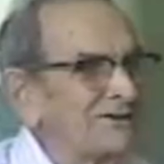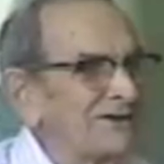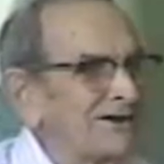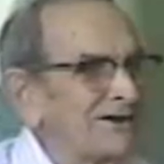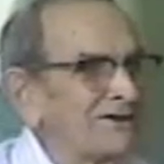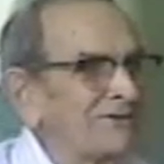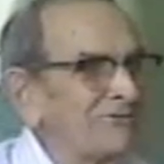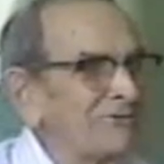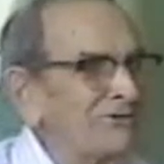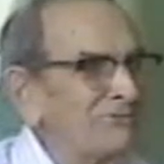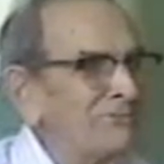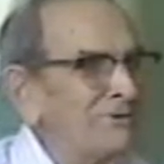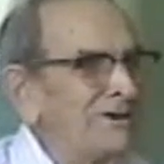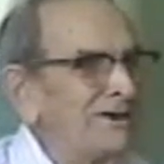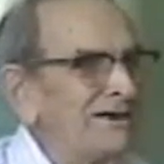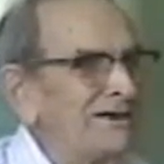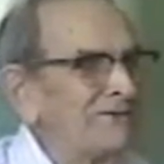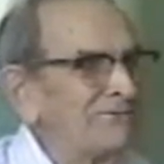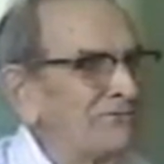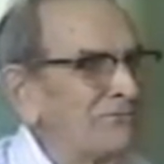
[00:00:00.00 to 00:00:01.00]
we'd be
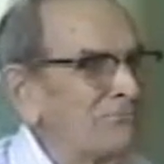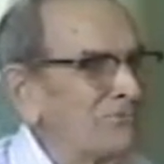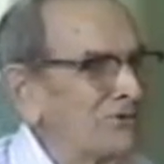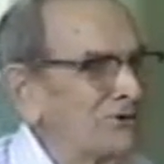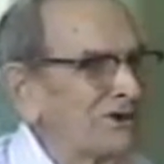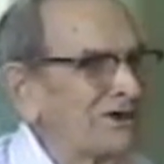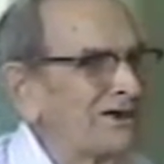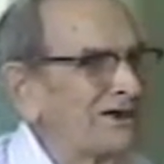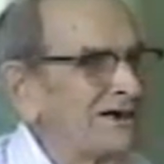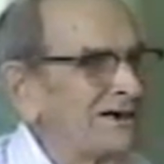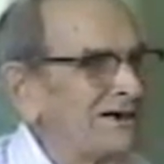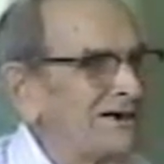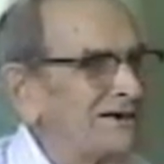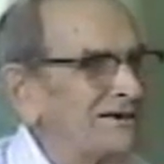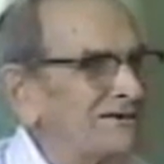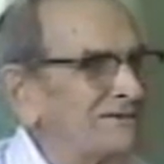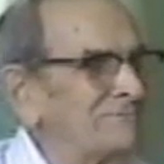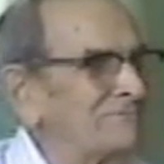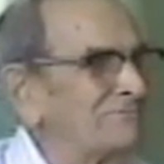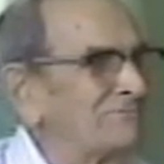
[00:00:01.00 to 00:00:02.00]
living pretty high,
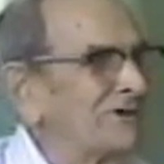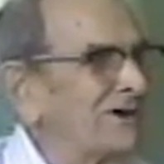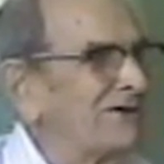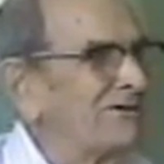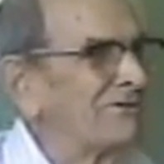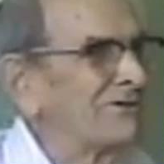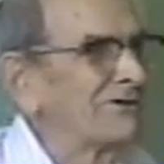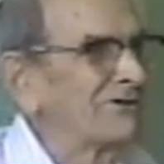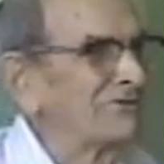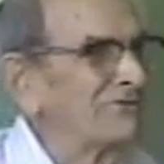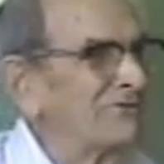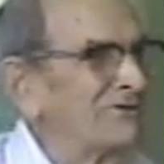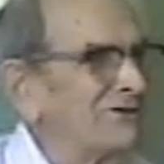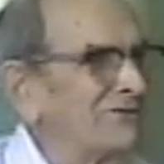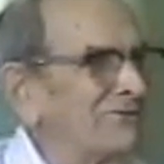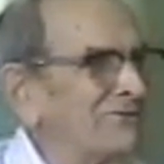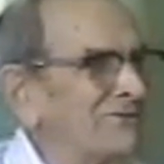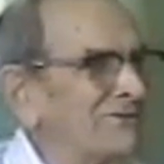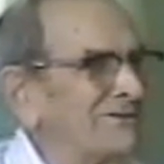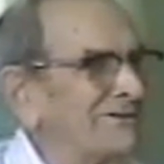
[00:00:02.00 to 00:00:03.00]
I reckon, when
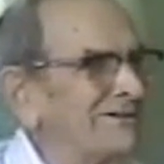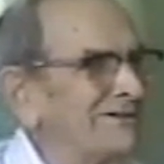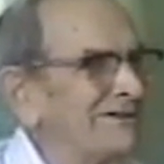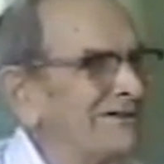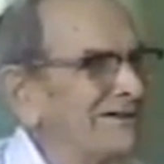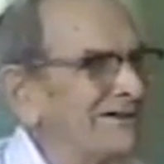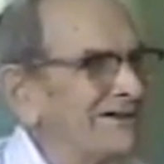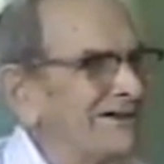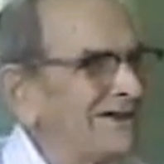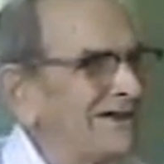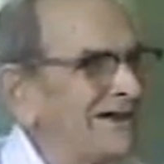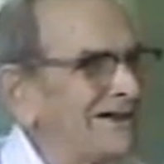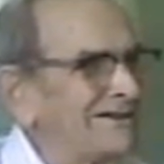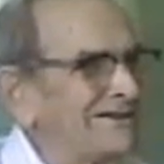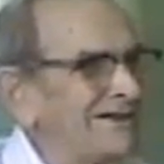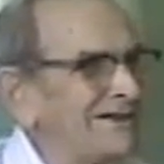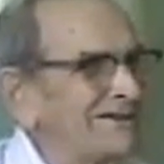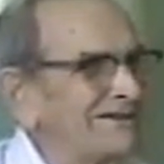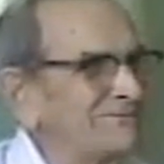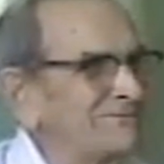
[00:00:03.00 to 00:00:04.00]
we had that
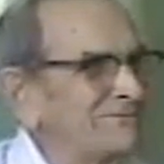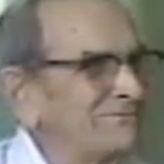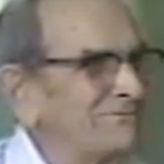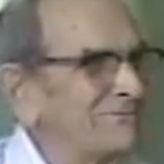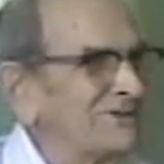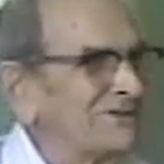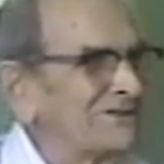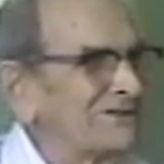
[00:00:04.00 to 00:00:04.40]
much tea.